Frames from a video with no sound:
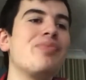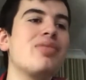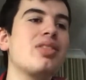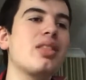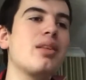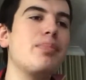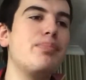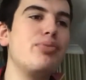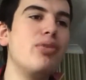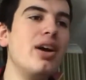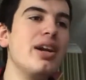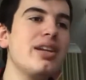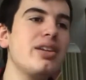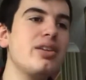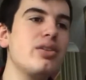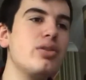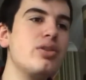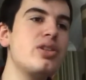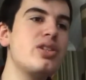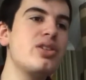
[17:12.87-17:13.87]
Brian
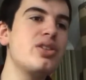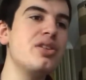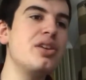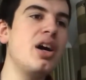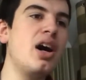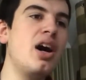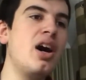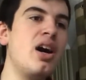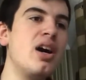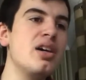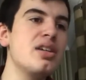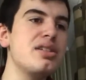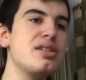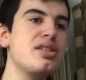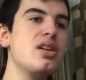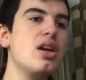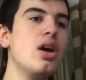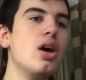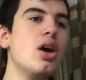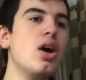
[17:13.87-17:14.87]
Goodson
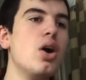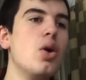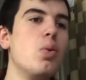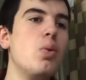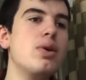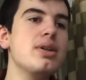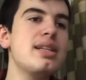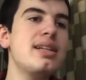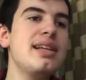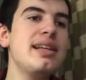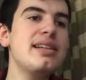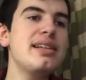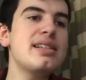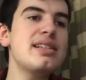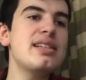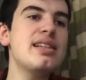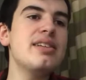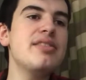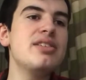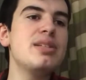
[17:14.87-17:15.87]
asks, was the Lynx
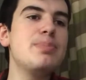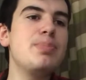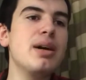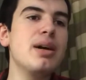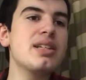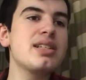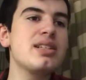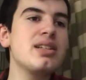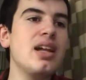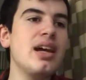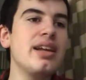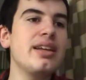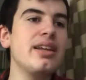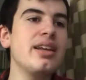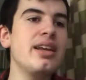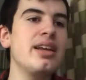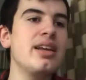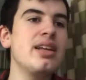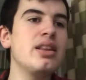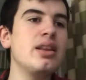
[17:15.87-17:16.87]
series Buzz
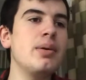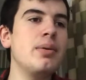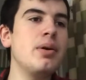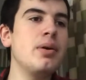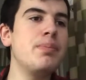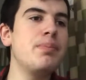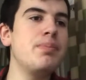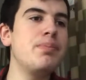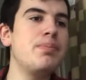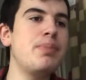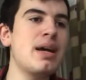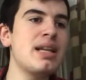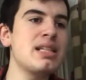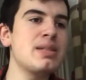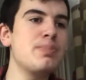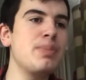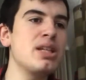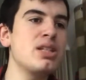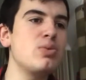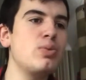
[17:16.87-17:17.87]
Lightyear the
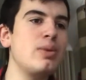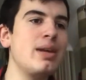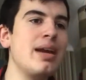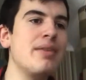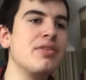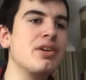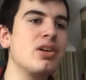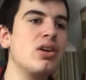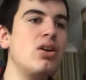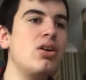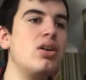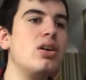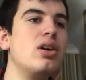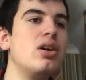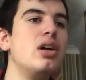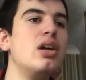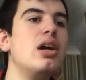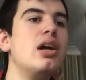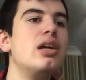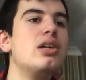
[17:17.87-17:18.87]
best Buzz we ever got?
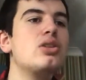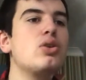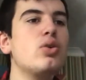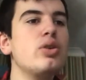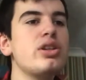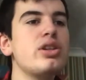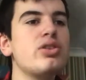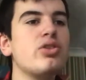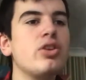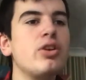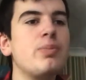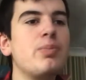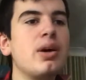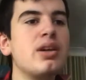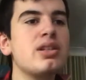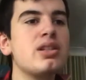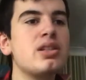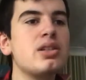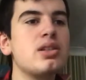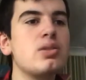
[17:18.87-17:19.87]
Toy Story
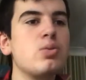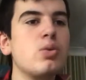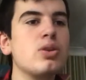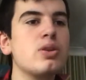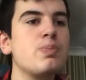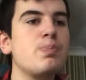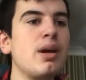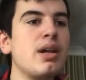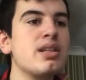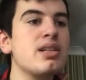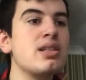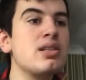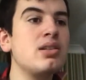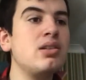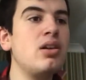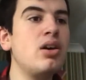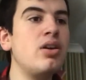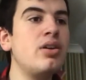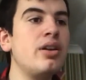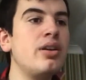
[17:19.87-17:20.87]
Buzz was Buzz
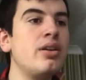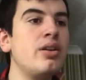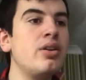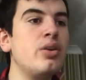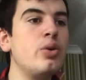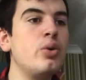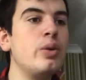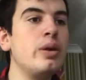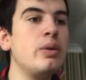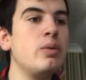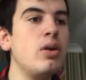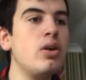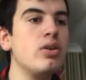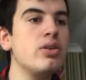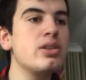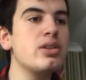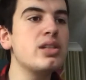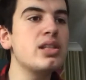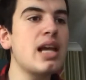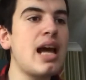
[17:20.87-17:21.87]
learning who he
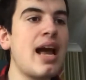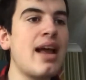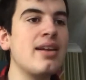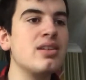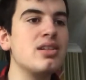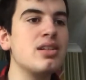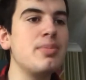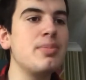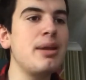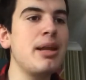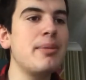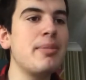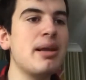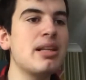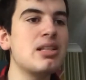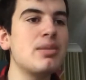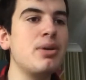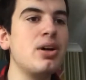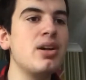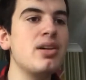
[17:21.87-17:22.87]
was and to be a
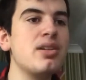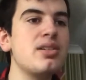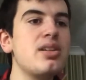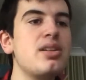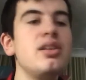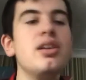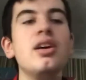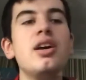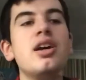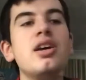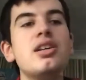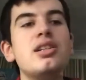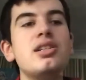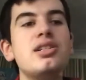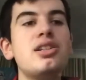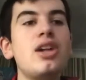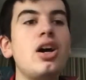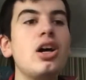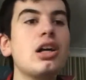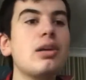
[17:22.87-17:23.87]
better person.
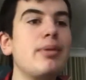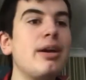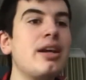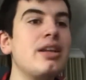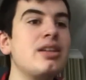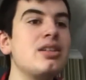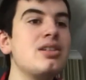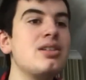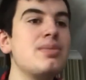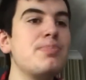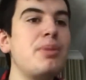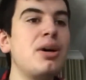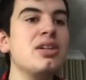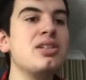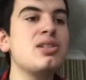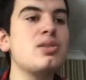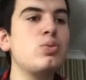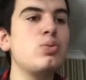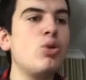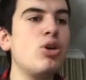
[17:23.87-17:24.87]
Star Command's
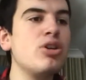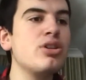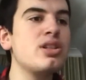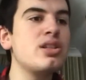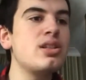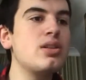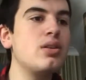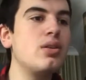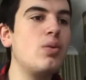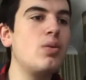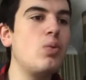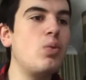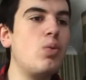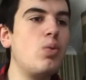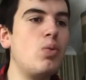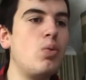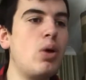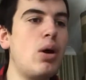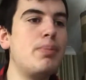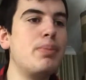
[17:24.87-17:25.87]
Buzz was
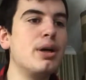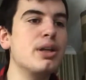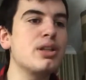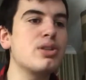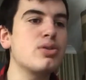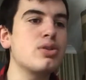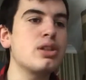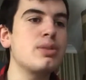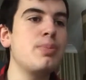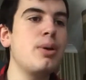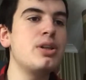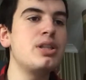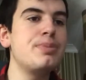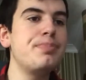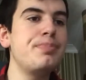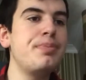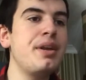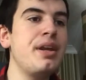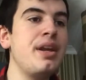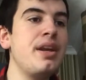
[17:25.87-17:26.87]
what Buzz was supposed to
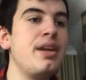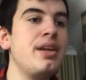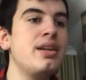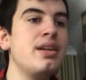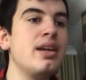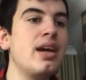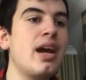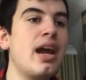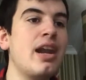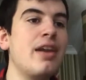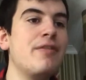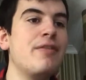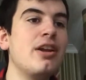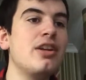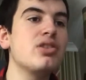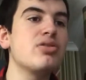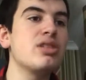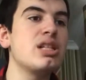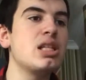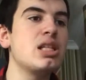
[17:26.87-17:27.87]
be, an
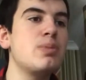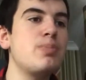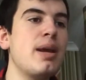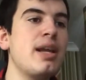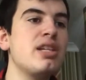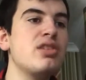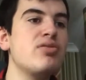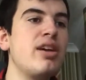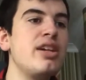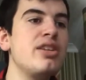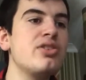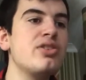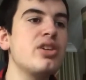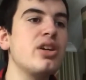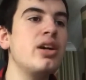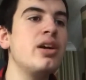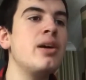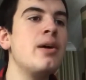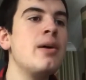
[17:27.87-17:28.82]
adventurous space ranger.